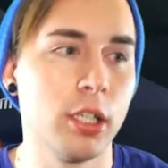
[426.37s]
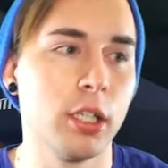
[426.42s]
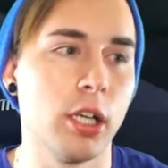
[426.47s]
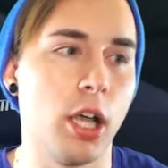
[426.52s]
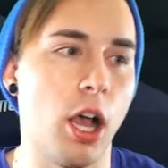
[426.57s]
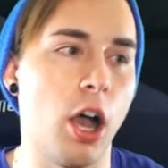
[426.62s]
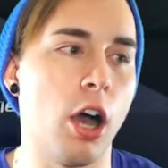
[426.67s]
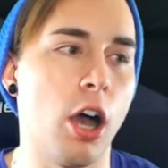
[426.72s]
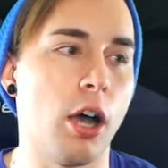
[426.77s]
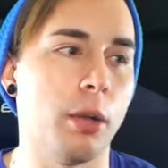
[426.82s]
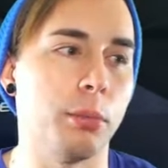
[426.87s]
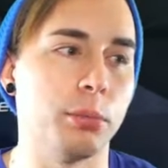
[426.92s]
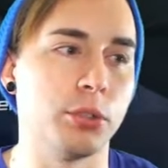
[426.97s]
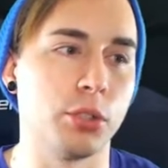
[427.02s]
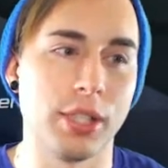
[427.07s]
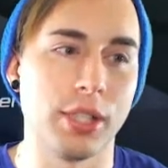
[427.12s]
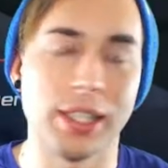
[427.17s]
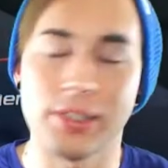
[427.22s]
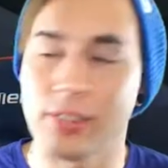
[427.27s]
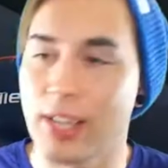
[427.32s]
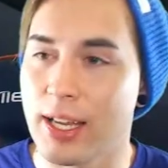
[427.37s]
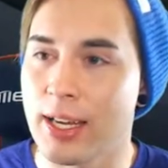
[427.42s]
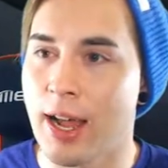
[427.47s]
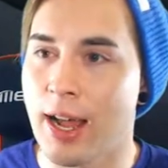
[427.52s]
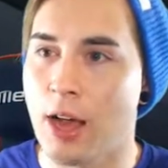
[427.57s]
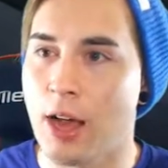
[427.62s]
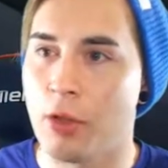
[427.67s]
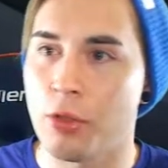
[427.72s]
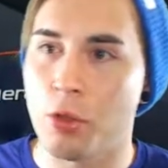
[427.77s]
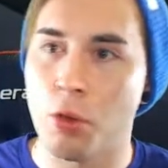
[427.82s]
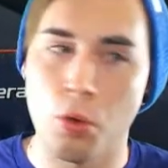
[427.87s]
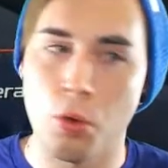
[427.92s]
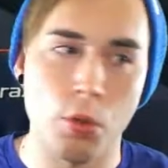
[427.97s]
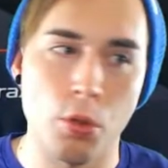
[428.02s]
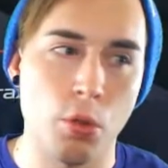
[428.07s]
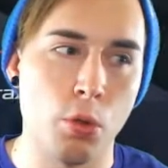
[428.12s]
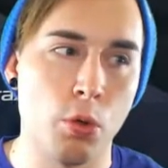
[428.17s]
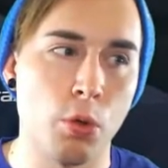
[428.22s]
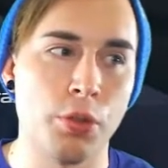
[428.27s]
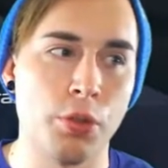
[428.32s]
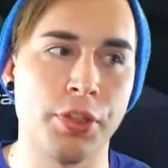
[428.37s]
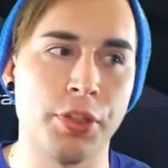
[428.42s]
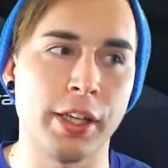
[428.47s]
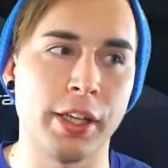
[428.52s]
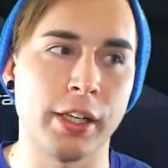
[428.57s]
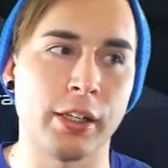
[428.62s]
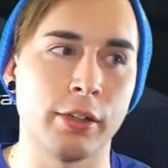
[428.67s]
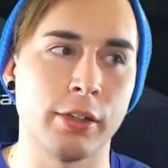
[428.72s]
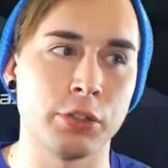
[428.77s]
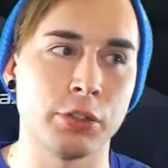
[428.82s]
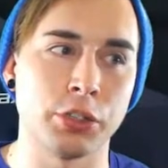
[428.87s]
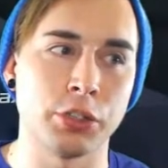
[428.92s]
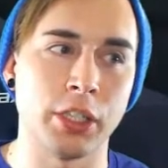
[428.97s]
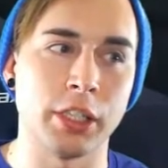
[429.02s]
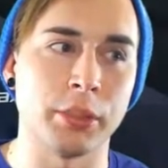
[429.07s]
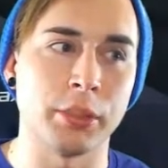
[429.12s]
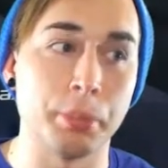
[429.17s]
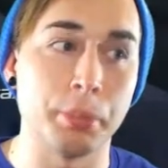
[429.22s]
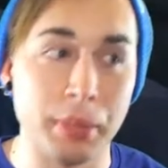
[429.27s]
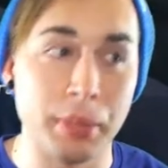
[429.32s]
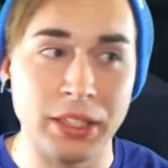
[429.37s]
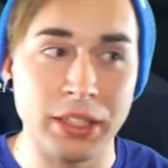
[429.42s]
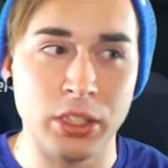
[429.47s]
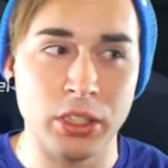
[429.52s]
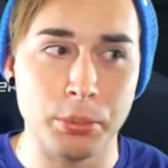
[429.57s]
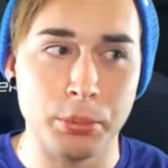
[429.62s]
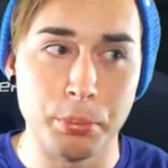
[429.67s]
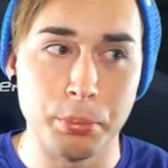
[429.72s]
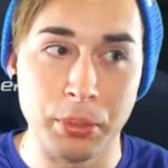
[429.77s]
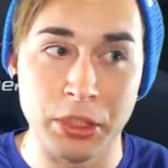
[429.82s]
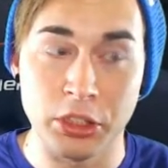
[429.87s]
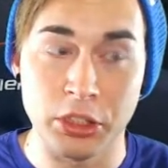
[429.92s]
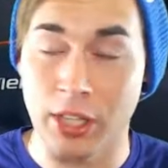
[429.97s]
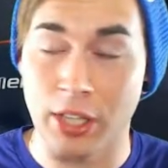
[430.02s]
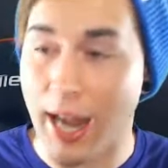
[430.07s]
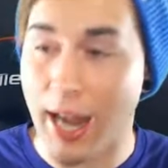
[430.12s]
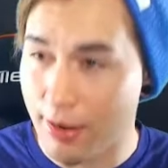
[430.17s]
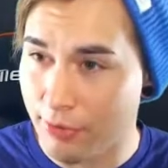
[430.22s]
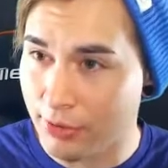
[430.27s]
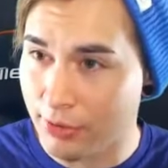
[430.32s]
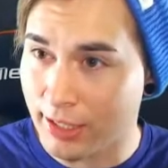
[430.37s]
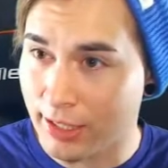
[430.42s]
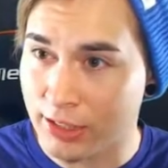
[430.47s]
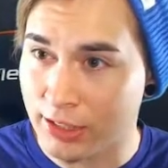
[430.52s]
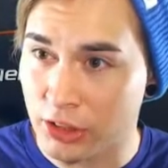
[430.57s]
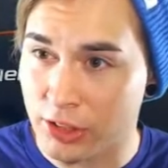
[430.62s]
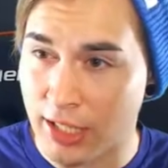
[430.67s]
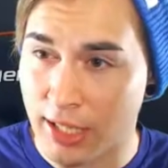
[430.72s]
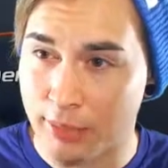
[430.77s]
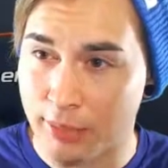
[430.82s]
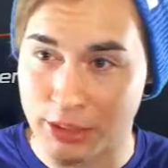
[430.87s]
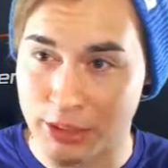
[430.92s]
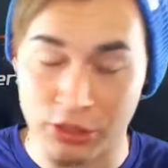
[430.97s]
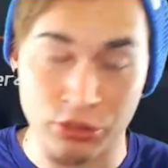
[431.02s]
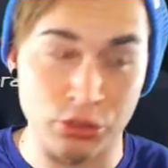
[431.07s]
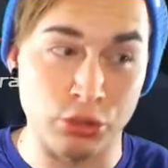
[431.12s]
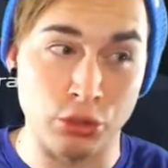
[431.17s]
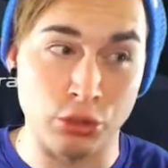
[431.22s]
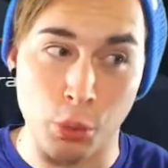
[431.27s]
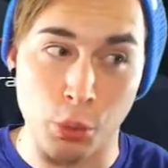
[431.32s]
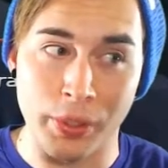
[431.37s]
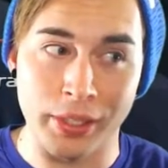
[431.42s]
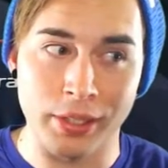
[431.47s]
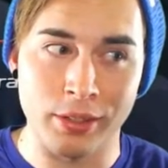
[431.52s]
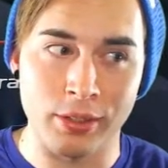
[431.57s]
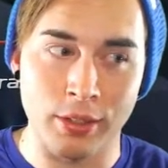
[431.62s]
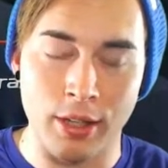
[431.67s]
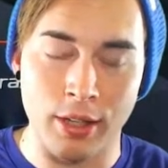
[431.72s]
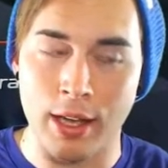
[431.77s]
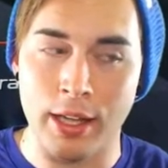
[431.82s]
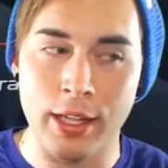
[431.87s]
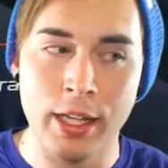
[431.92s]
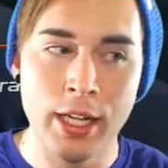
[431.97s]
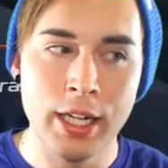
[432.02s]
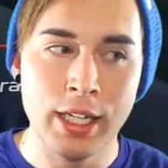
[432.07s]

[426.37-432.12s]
So that's kind of how the whole thing marvels around. It means your avalanche damage is doing a lot.